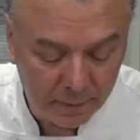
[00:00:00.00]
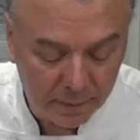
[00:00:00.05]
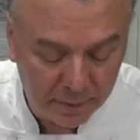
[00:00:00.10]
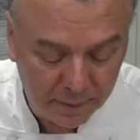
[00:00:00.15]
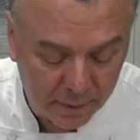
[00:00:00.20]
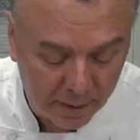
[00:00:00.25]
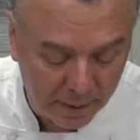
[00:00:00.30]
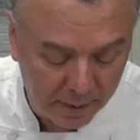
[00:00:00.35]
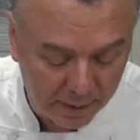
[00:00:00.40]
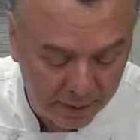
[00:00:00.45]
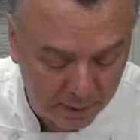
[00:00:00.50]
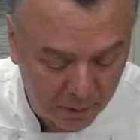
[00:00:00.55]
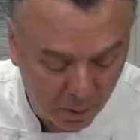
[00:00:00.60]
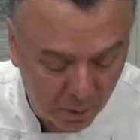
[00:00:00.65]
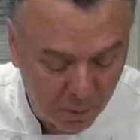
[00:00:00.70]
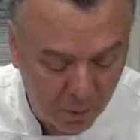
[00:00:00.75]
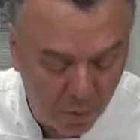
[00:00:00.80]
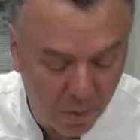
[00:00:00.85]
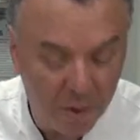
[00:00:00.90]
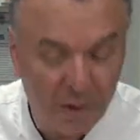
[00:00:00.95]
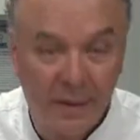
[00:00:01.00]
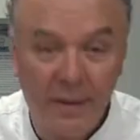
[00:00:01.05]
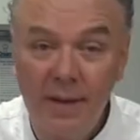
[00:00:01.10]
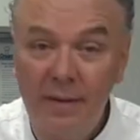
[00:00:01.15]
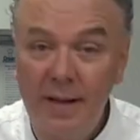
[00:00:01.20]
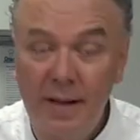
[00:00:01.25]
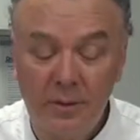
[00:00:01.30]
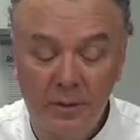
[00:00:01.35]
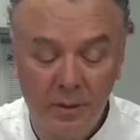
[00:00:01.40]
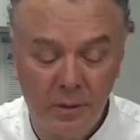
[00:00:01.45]
Is there any, is no cork in
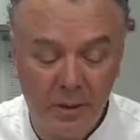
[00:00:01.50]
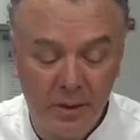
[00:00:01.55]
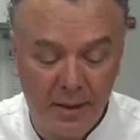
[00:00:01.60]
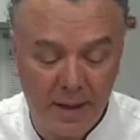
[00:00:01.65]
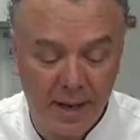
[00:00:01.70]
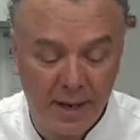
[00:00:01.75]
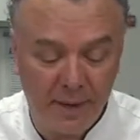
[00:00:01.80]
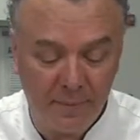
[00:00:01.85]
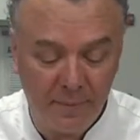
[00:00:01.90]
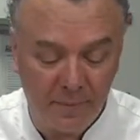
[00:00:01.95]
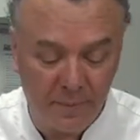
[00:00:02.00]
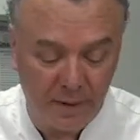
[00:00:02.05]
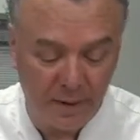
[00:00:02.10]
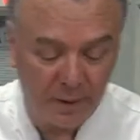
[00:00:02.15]
there? That's a good thing.